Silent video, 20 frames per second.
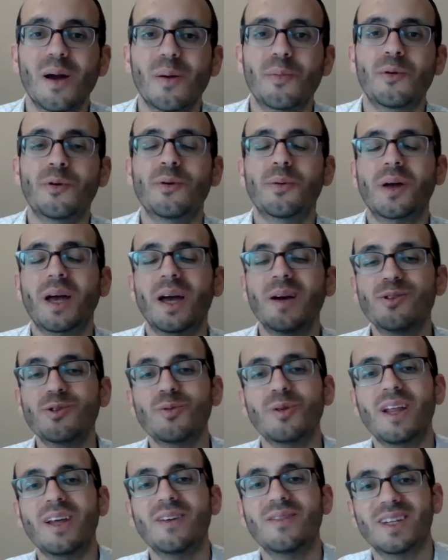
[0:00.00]
But Rabbi Chaim
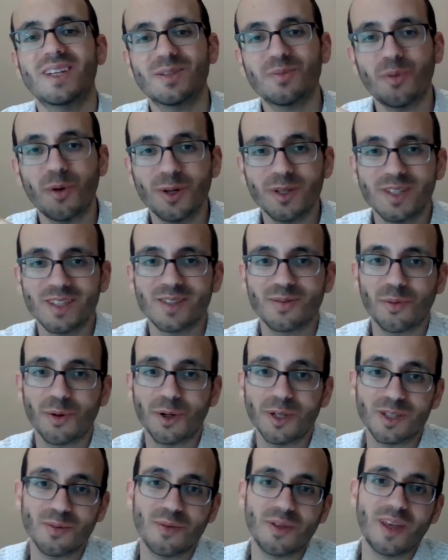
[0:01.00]
Shmulevitz points,
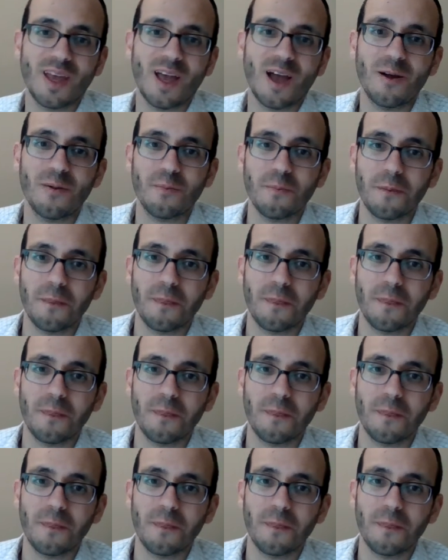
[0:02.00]
points something out